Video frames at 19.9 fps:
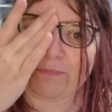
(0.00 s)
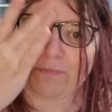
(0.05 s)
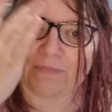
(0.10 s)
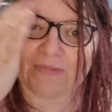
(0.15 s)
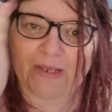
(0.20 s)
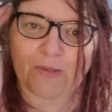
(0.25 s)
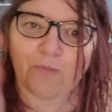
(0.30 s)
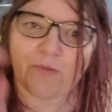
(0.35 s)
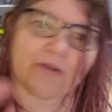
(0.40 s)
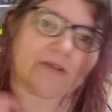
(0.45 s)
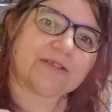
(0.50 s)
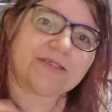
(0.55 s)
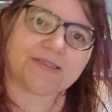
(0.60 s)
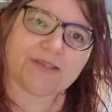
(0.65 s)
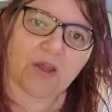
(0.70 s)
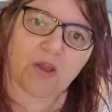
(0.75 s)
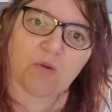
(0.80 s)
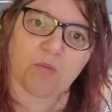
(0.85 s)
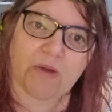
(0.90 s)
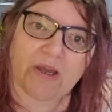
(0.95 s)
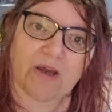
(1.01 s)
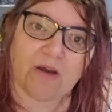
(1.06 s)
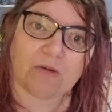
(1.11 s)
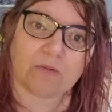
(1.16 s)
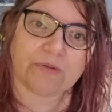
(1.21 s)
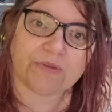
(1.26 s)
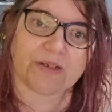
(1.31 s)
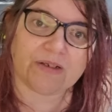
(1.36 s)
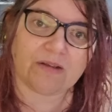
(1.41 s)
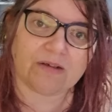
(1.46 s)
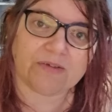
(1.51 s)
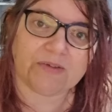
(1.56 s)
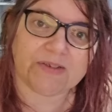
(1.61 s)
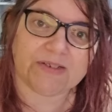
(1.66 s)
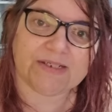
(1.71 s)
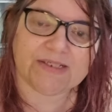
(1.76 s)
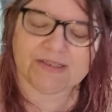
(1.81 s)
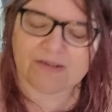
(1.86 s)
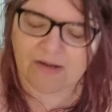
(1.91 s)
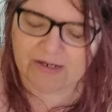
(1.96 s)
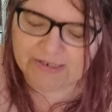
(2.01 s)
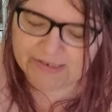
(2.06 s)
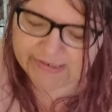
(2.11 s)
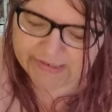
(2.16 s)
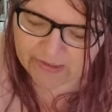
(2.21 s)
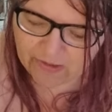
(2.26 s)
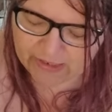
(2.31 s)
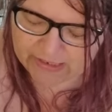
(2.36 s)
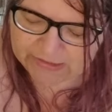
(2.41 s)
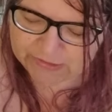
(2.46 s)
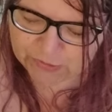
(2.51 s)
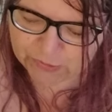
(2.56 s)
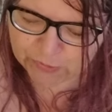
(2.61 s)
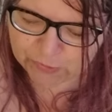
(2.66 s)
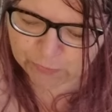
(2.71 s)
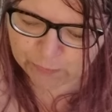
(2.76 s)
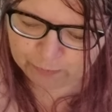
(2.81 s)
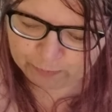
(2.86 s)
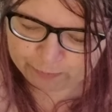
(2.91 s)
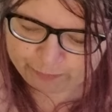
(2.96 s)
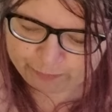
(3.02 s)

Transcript: They work so well with a lot of the designs that I do.